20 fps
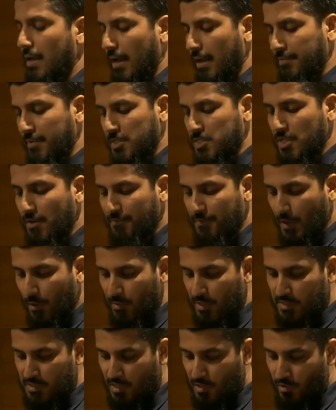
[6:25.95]
And the shift that
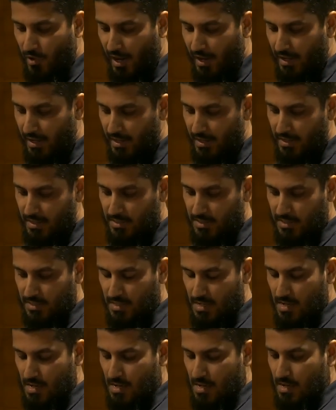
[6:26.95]
we need to create
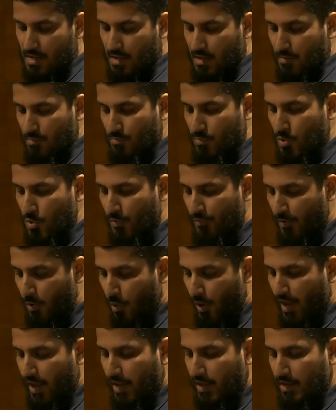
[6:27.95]
is move
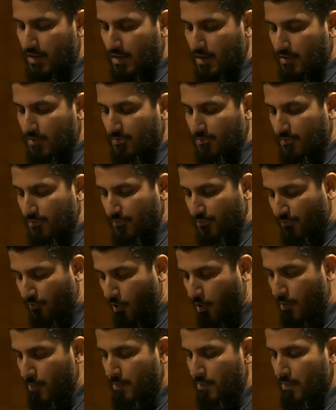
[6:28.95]
away
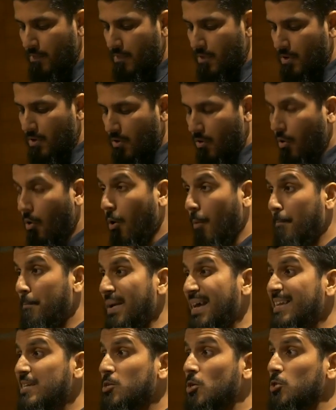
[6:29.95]
from or
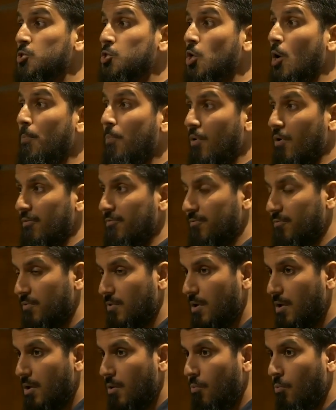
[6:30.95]
build on top of
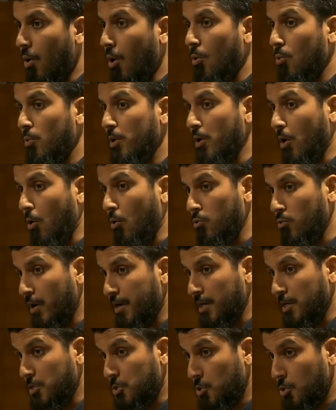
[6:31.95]
what we
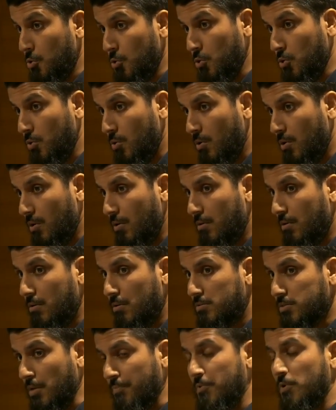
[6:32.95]
already do,
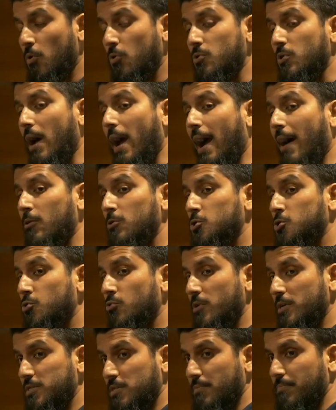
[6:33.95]
something called
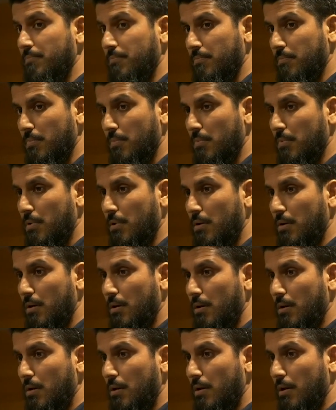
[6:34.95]
altruism.
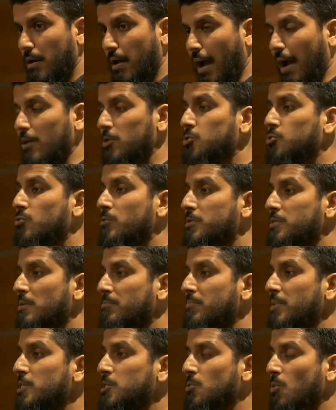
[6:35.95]

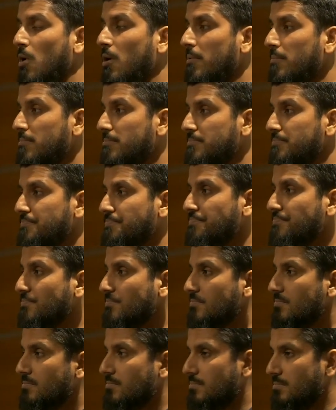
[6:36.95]
Altruism means what,
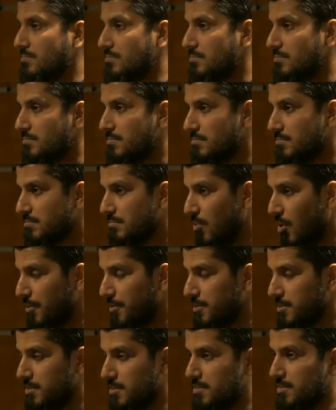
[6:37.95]

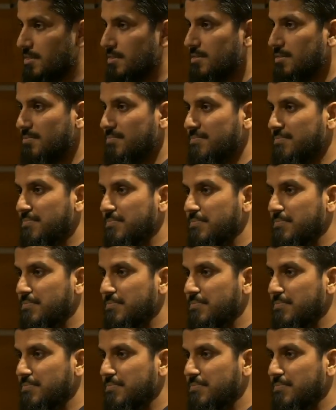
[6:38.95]
brothers, sisters?